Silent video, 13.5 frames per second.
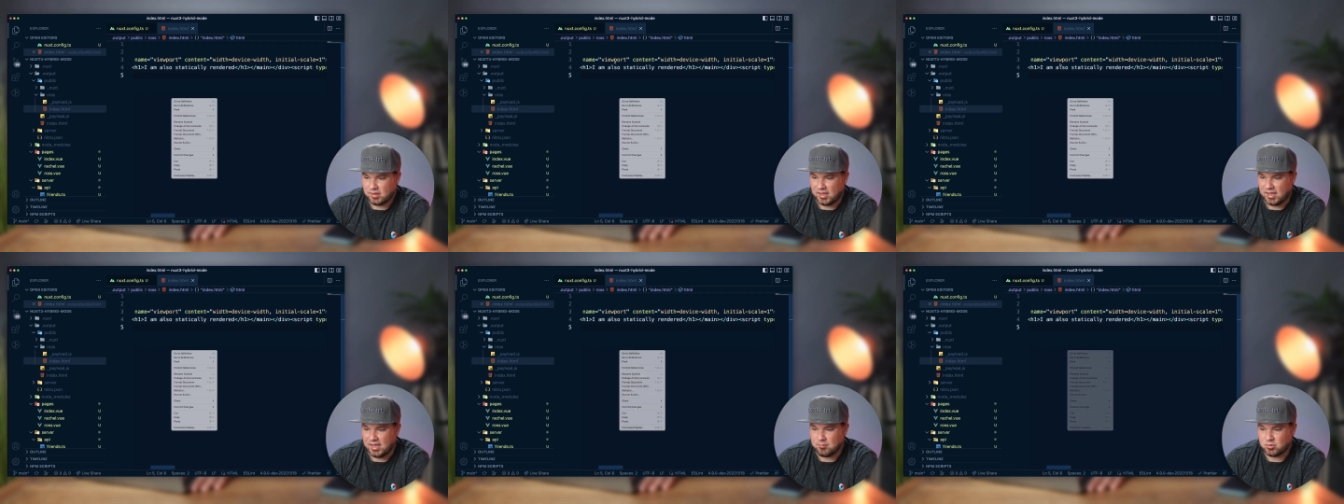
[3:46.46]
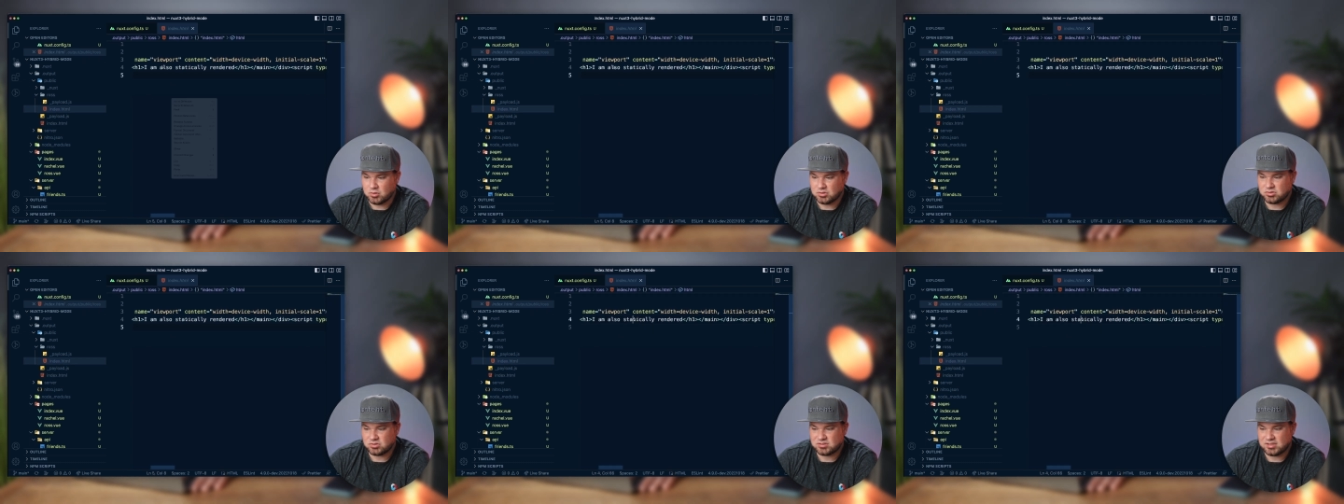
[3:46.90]
I am
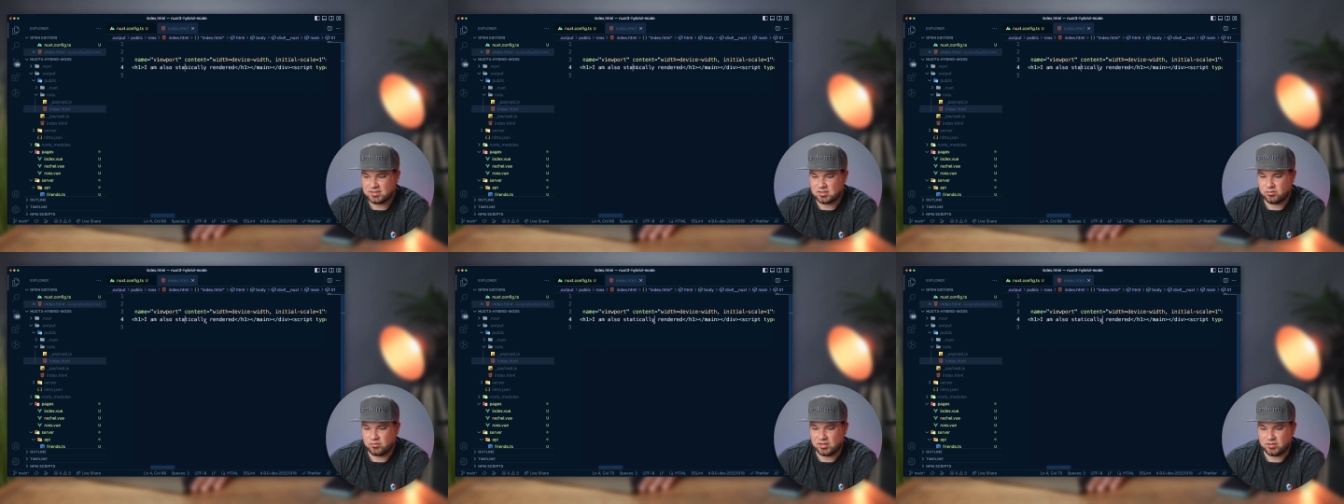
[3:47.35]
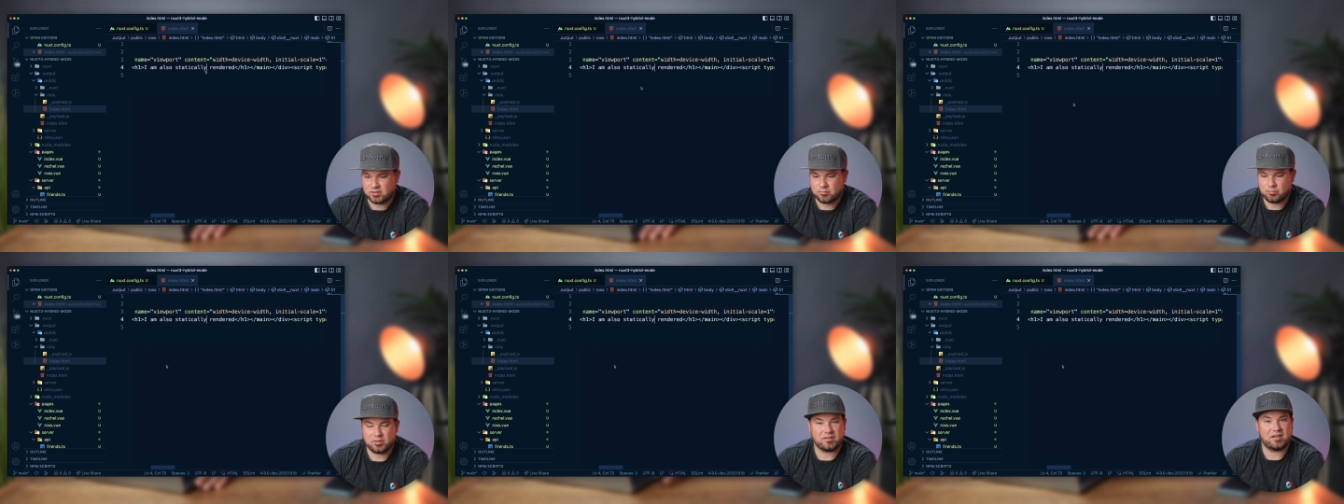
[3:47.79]
also statically rendered,
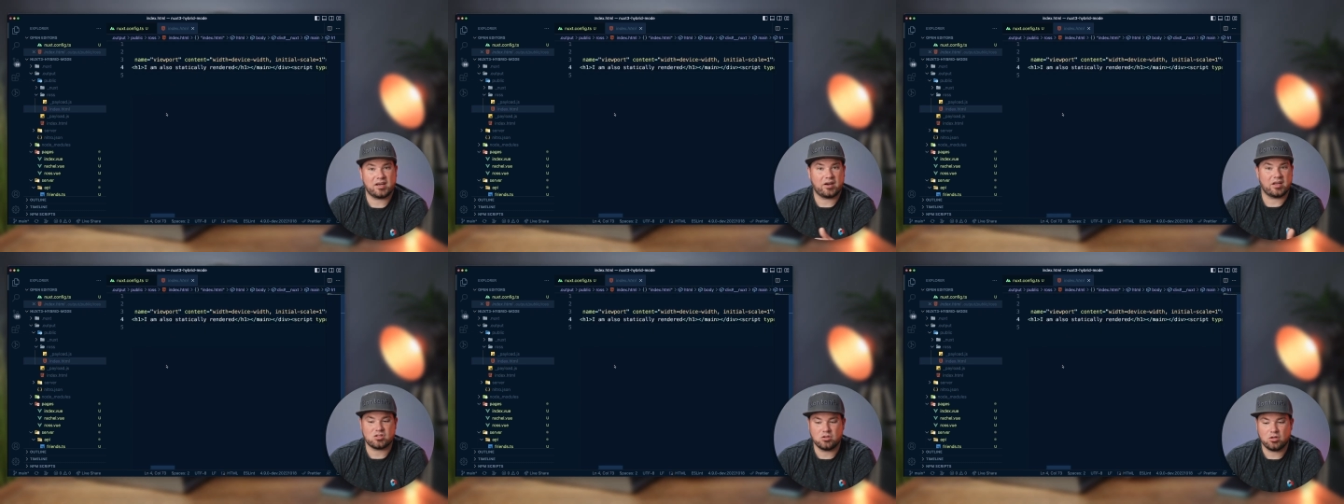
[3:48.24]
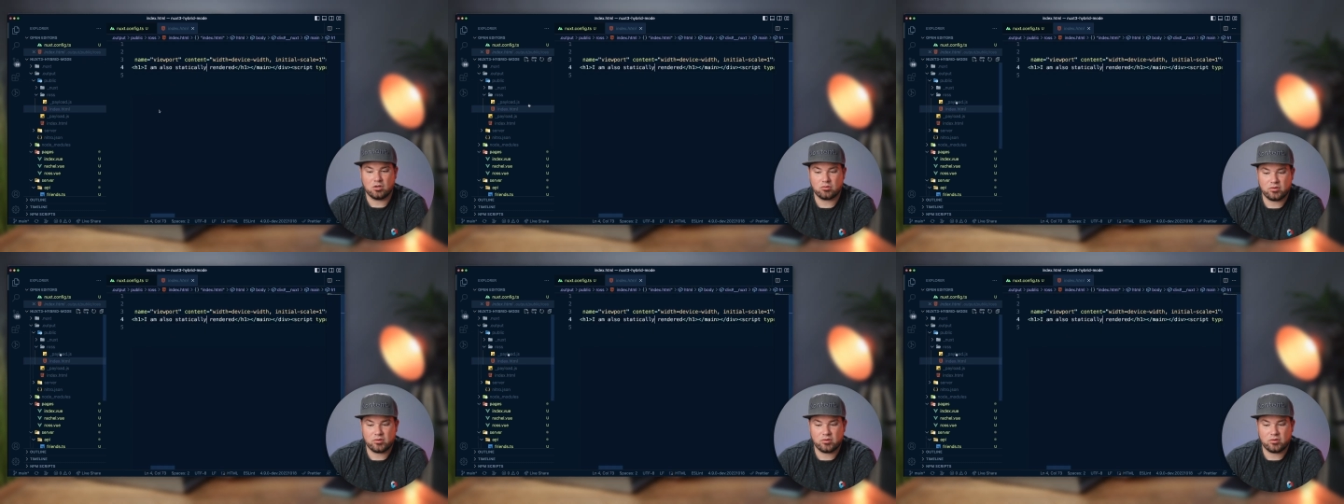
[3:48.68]
but there is no